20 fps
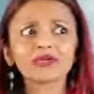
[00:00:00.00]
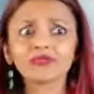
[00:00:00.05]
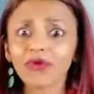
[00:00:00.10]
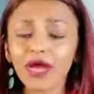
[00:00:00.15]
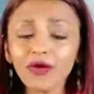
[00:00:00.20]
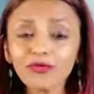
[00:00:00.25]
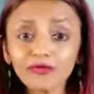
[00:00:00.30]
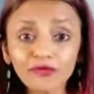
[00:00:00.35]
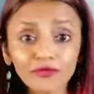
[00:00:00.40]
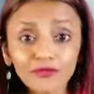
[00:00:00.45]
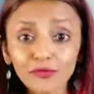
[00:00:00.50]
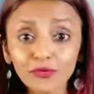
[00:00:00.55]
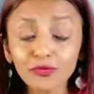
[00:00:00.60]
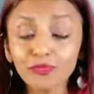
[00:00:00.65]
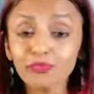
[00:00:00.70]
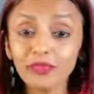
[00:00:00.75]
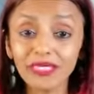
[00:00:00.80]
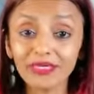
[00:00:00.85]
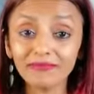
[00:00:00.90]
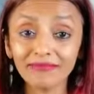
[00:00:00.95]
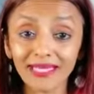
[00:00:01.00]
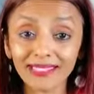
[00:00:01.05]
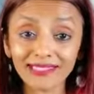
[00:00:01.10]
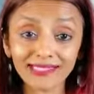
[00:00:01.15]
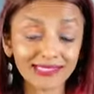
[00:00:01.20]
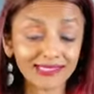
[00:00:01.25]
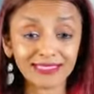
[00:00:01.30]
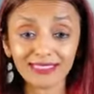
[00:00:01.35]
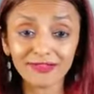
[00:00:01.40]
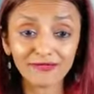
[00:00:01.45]
is around food being
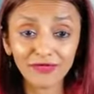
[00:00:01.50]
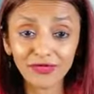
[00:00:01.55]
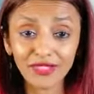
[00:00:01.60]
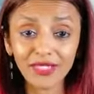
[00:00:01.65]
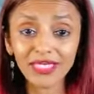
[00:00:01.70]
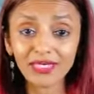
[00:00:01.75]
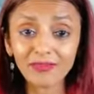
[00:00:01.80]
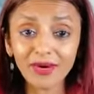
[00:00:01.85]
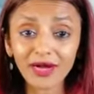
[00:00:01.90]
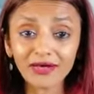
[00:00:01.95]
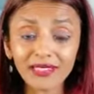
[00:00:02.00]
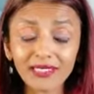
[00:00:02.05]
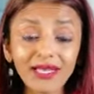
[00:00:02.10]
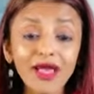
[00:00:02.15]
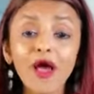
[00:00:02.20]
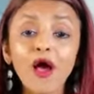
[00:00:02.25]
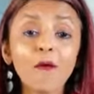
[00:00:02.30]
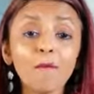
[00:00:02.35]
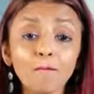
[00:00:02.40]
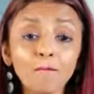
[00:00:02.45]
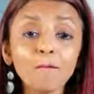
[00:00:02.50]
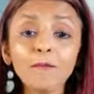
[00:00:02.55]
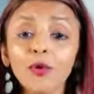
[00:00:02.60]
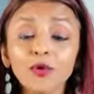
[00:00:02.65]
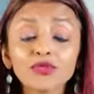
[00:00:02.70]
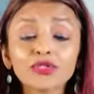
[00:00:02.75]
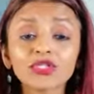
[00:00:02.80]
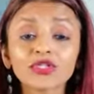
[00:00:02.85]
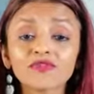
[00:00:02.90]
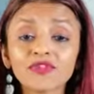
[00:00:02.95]
medicine. And if you think about it,
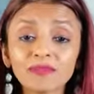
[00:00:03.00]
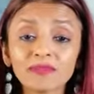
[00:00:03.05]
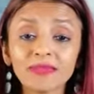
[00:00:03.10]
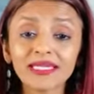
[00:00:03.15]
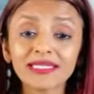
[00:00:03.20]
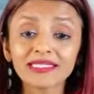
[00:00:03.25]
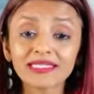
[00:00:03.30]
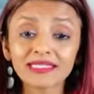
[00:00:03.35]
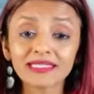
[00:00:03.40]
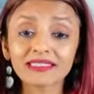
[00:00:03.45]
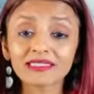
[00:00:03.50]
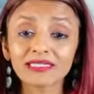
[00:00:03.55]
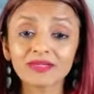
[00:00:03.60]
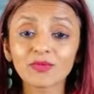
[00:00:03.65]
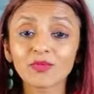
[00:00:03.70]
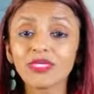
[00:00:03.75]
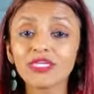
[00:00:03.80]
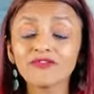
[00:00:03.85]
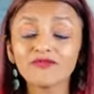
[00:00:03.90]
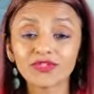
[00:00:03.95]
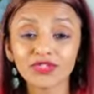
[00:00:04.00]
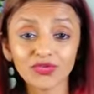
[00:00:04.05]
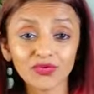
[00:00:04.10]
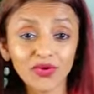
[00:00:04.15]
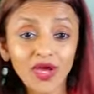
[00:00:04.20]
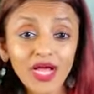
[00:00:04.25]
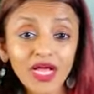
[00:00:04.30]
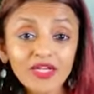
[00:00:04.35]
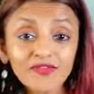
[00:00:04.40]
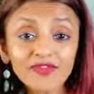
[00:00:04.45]
most of the medicines that we have
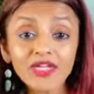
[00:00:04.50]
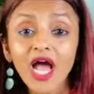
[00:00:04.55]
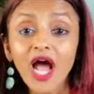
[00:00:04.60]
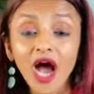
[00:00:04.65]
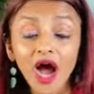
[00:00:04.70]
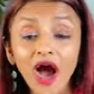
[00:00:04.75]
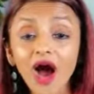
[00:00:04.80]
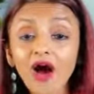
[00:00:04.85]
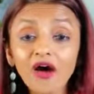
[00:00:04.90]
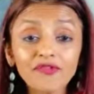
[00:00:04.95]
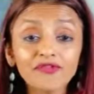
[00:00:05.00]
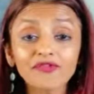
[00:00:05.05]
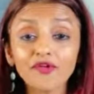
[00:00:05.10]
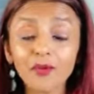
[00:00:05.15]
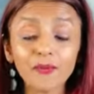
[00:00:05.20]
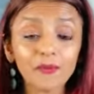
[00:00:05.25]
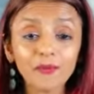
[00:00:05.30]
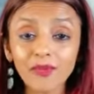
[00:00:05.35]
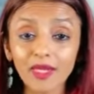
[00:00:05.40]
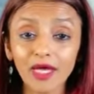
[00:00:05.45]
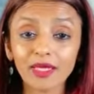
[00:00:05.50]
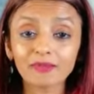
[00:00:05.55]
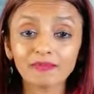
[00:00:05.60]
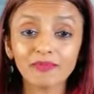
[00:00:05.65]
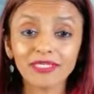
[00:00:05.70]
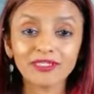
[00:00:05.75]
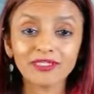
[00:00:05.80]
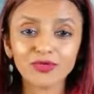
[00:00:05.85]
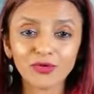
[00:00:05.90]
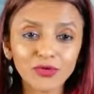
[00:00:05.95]
derived are from
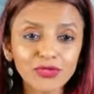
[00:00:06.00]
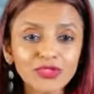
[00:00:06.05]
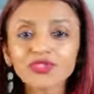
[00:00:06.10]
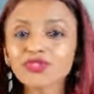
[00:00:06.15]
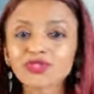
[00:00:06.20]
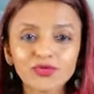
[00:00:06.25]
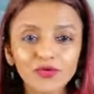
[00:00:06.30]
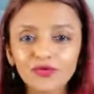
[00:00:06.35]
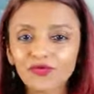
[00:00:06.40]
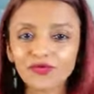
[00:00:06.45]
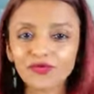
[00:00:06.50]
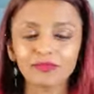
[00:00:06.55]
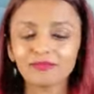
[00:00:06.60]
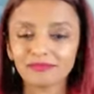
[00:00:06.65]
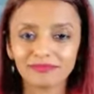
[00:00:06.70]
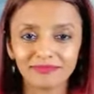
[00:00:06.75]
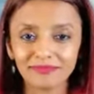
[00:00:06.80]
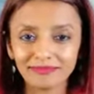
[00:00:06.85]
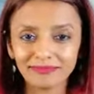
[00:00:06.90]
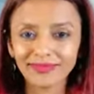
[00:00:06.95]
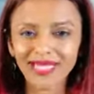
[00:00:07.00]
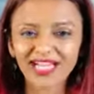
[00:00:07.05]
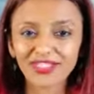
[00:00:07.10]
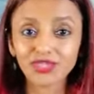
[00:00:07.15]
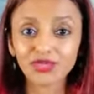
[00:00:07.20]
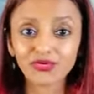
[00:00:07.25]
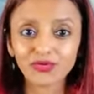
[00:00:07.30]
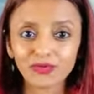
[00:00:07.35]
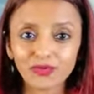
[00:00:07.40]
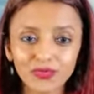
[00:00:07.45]
plant-based sources or from
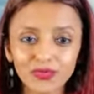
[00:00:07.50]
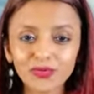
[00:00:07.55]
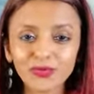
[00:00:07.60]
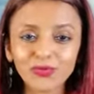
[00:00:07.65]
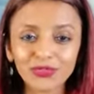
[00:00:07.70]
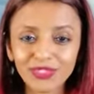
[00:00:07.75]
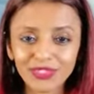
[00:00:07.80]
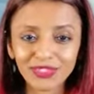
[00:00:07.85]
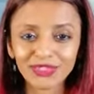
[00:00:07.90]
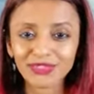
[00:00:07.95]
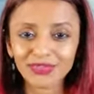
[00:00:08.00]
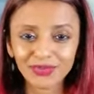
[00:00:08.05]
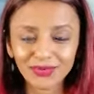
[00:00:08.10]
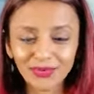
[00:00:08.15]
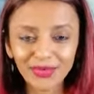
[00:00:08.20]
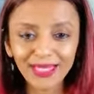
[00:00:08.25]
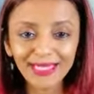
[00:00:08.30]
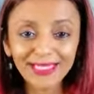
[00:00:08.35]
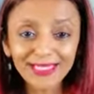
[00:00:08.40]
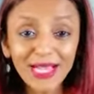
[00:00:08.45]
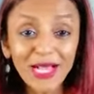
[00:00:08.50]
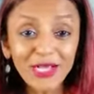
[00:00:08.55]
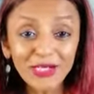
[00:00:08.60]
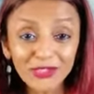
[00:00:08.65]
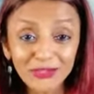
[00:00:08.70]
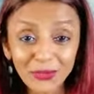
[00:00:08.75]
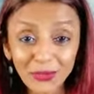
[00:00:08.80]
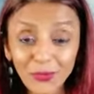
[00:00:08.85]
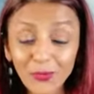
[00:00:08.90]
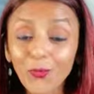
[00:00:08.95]
natural sources, right?
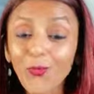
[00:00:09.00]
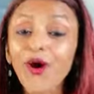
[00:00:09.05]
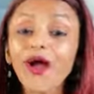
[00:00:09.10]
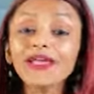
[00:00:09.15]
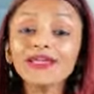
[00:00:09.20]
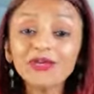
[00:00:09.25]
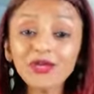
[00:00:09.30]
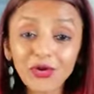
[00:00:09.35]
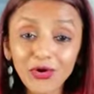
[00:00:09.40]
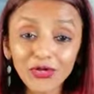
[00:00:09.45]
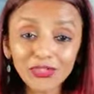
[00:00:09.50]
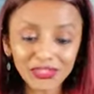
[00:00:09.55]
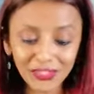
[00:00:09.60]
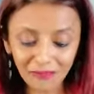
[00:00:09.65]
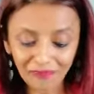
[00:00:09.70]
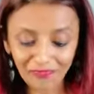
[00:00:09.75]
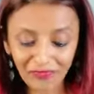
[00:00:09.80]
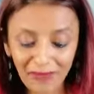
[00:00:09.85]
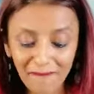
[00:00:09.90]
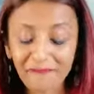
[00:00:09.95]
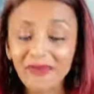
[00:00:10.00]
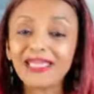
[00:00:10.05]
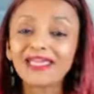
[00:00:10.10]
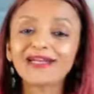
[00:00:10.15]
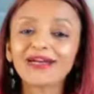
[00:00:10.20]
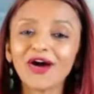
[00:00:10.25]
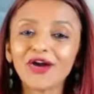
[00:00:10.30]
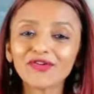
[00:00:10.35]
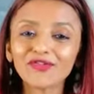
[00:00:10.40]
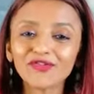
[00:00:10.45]
So why not
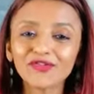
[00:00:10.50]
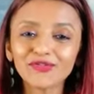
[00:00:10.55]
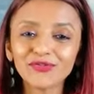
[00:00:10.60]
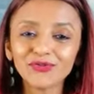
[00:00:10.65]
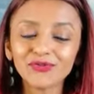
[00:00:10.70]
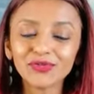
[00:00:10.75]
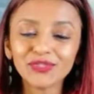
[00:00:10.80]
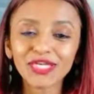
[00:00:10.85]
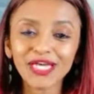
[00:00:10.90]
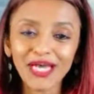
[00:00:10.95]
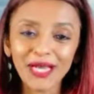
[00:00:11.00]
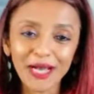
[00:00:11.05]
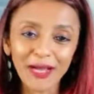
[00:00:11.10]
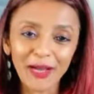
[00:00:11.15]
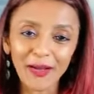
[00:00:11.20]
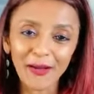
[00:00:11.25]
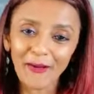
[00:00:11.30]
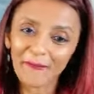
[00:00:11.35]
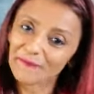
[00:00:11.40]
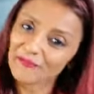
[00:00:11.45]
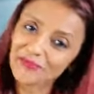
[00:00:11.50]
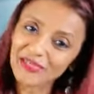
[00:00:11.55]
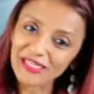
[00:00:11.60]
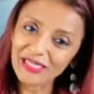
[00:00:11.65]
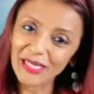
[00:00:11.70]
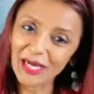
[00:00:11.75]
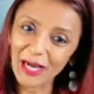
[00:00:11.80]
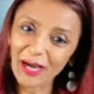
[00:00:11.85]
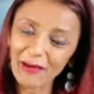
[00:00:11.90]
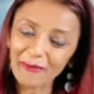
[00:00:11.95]
make our food uh,
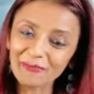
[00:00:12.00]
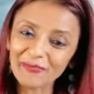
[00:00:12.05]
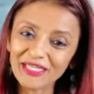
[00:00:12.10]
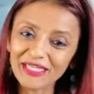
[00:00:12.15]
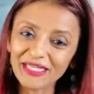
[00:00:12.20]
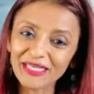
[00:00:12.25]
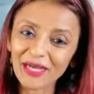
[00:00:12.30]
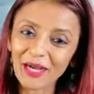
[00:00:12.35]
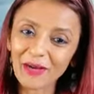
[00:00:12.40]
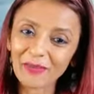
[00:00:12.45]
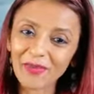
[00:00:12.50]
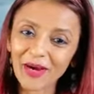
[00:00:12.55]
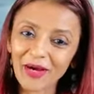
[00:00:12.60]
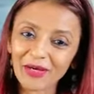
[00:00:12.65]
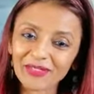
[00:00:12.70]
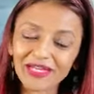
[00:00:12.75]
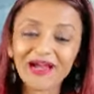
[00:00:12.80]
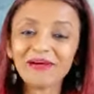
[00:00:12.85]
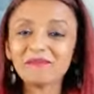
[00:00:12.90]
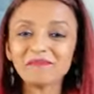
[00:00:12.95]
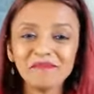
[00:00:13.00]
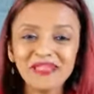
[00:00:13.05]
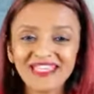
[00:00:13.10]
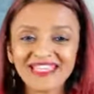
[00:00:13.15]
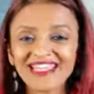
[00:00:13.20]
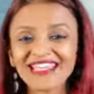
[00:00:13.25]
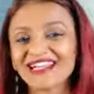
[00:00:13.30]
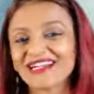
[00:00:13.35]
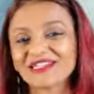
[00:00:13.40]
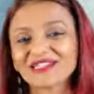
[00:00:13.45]
be be about
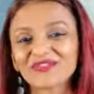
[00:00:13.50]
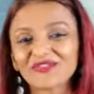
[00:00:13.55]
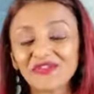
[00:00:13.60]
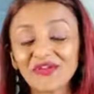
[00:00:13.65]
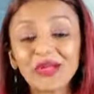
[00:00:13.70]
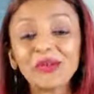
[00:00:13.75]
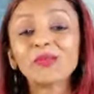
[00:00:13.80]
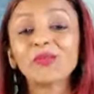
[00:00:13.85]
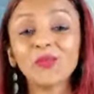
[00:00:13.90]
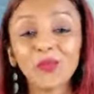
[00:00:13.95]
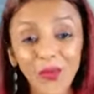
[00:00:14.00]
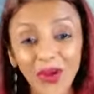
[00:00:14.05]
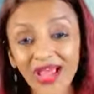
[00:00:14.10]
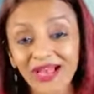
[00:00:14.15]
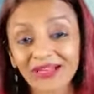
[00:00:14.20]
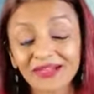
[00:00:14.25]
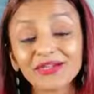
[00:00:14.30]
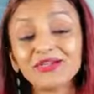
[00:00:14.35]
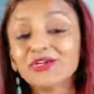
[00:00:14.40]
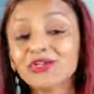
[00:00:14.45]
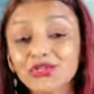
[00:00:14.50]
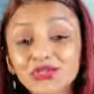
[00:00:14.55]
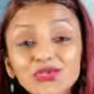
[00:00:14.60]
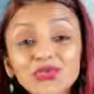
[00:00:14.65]
making us feel well,